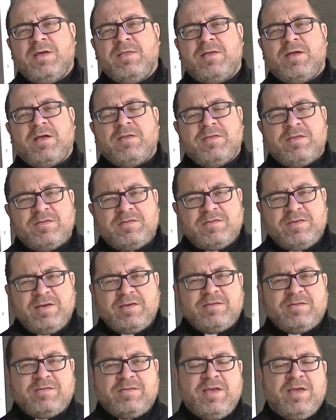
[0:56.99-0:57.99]
that on the
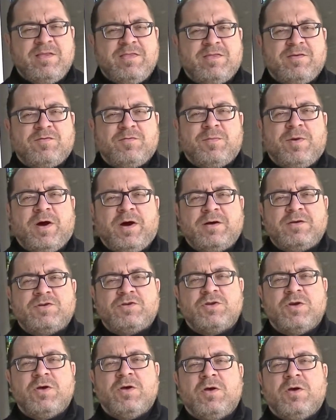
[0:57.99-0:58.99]
16th of March,